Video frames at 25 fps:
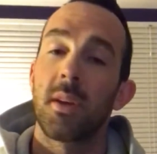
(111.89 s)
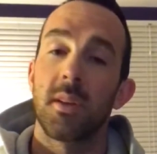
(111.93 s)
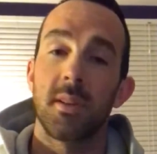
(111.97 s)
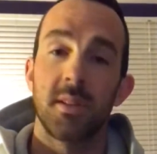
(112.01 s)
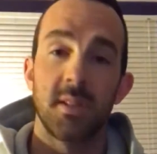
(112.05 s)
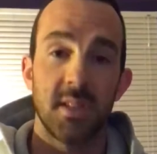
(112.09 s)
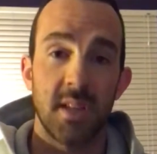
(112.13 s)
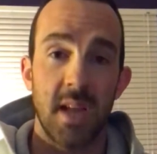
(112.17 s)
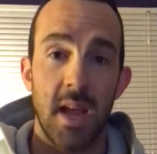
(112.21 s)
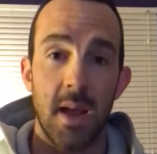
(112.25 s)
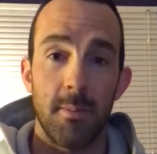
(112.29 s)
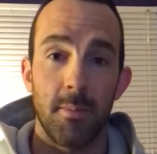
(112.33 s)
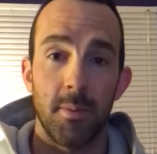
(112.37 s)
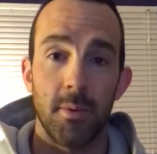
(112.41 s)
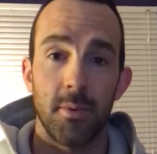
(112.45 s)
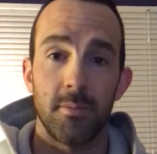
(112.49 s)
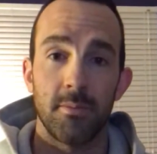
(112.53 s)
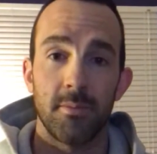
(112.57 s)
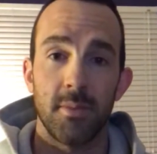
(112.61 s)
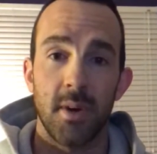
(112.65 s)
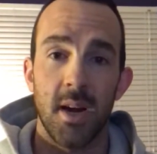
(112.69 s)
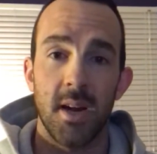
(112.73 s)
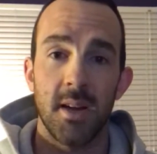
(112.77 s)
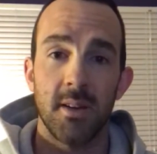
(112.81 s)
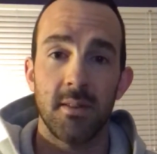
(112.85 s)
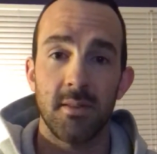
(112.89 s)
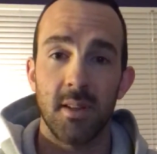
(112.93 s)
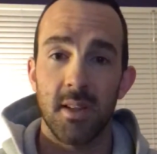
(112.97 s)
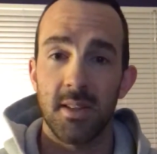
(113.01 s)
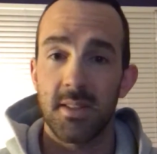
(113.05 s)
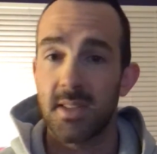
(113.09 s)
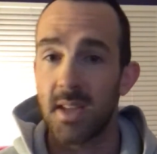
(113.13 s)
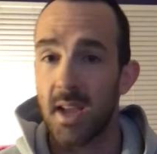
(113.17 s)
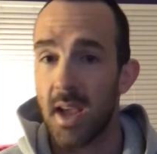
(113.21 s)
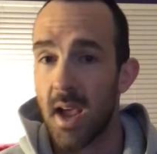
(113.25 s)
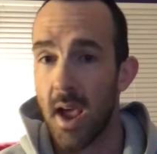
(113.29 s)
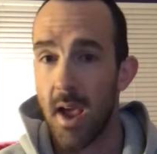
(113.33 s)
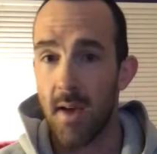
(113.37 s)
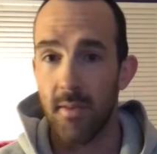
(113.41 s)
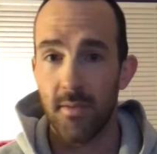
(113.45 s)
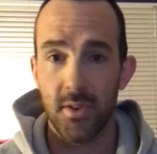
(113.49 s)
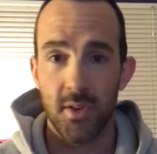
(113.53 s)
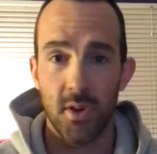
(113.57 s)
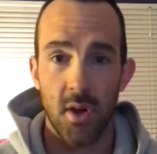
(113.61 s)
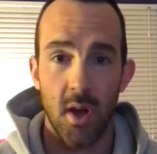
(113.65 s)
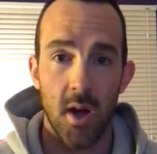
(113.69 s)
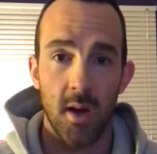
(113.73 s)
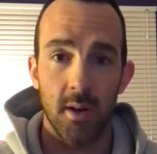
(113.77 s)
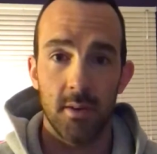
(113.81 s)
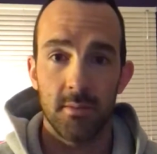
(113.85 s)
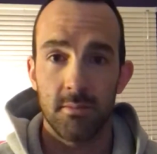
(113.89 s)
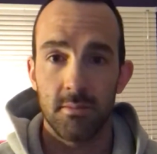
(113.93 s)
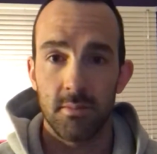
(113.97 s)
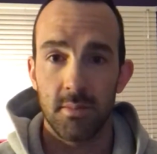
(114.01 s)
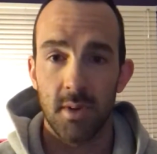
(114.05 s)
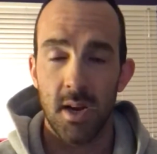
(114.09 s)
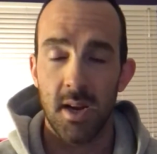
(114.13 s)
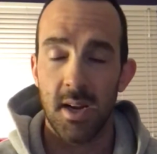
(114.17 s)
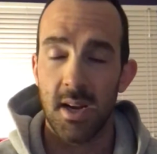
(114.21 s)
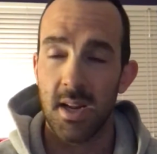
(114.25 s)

Example, right? Let's say I have a dog, right?